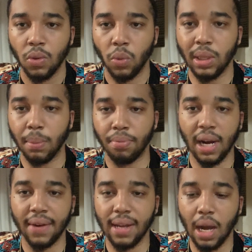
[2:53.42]
We're the
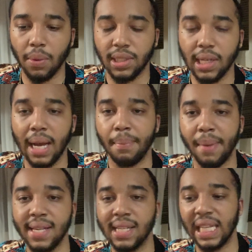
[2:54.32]
bride of Yahweh Shai.
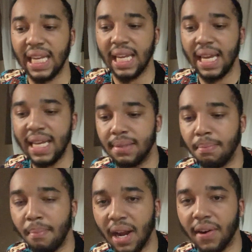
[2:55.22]
Basically, he's
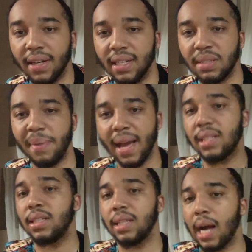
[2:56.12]
marrying us
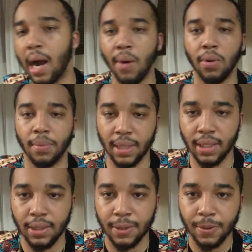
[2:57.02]
back to Yahweh,
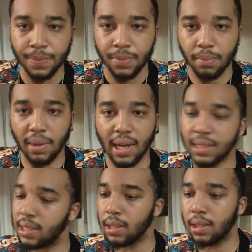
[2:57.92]
man.
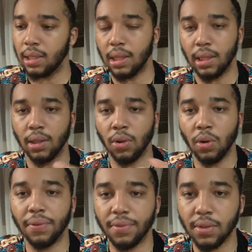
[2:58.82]
Because the
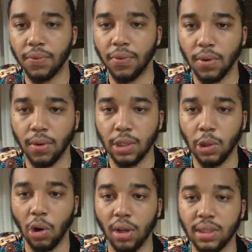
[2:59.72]
Lord, for
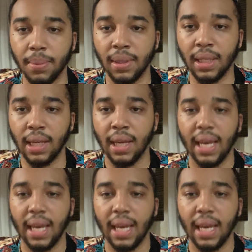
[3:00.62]
ultimately,